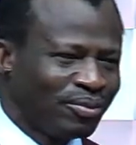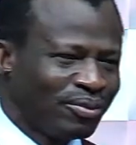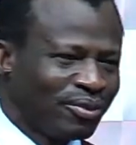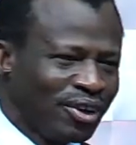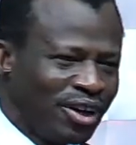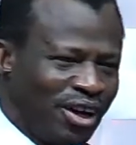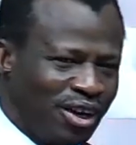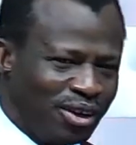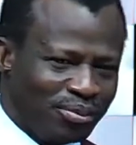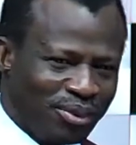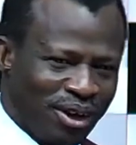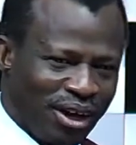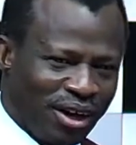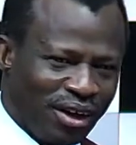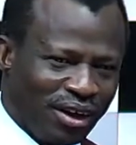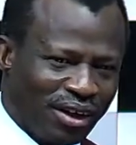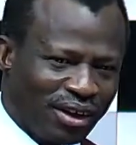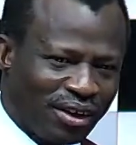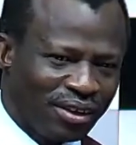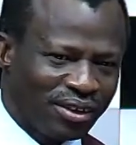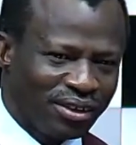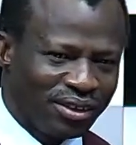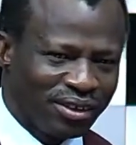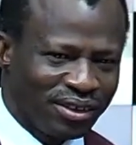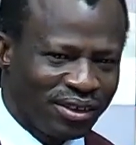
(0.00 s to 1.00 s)
Amen.
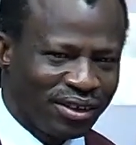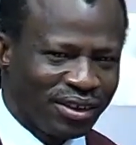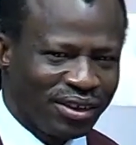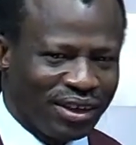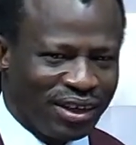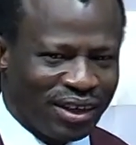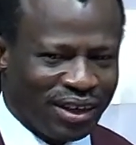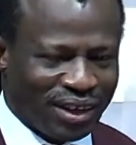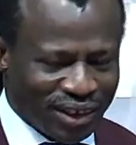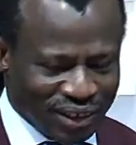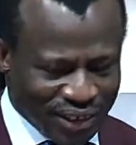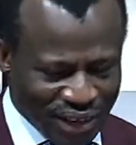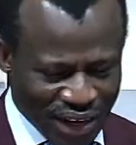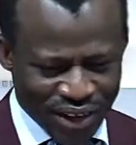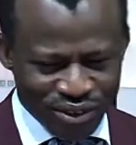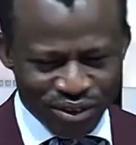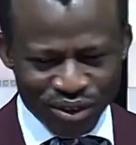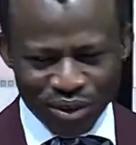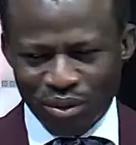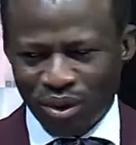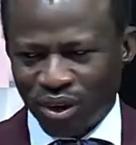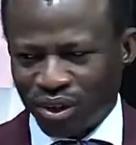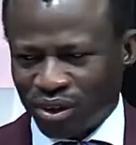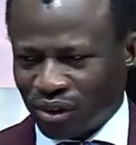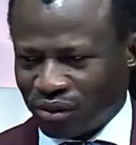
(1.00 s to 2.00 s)
That's the
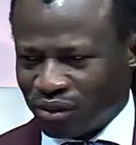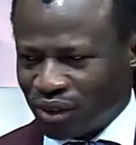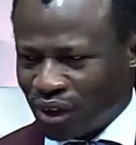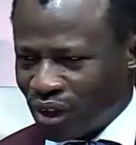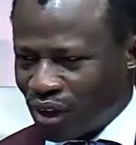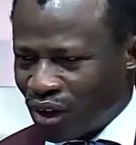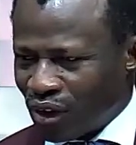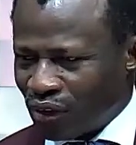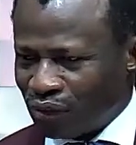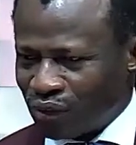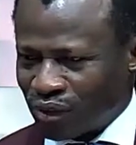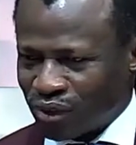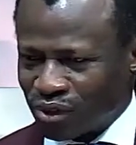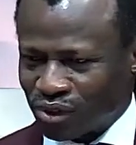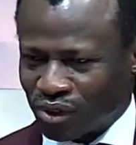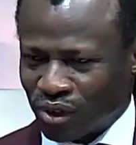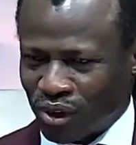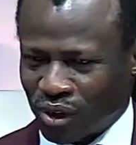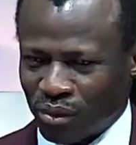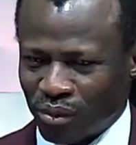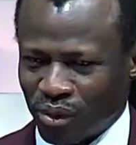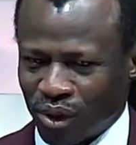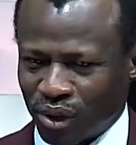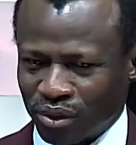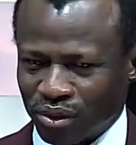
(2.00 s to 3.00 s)
word of the Lord for
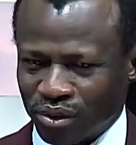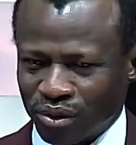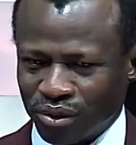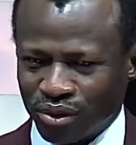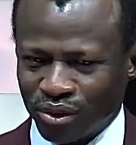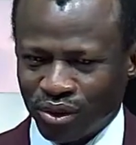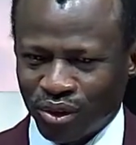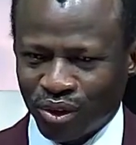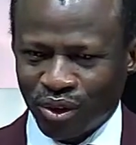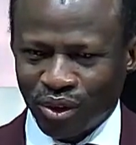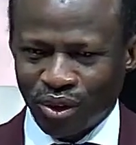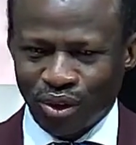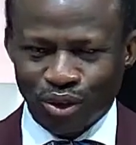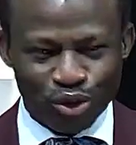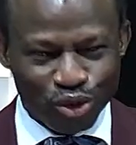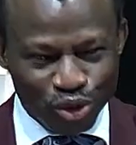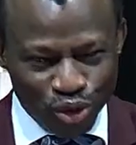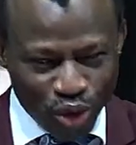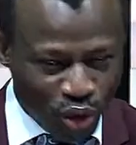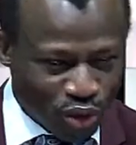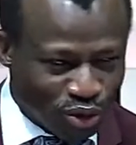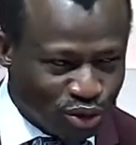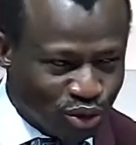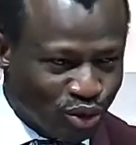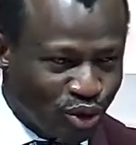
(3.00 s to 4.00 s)
someone.
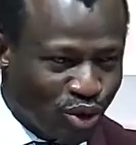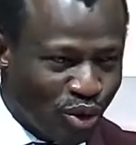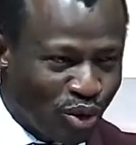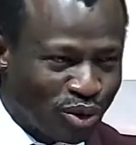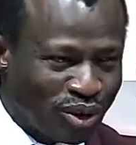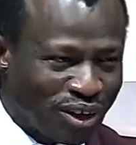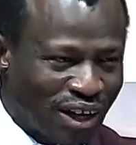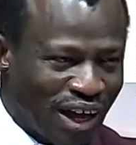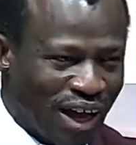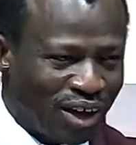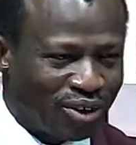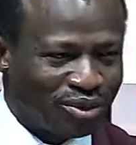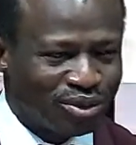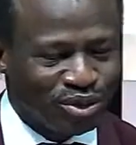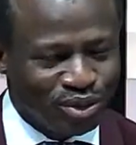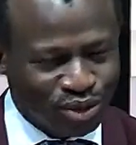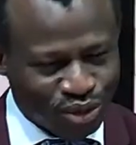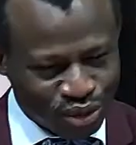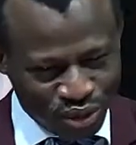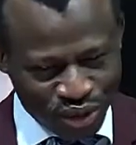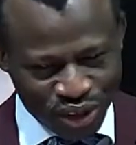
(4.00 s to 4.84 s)
Don't go down to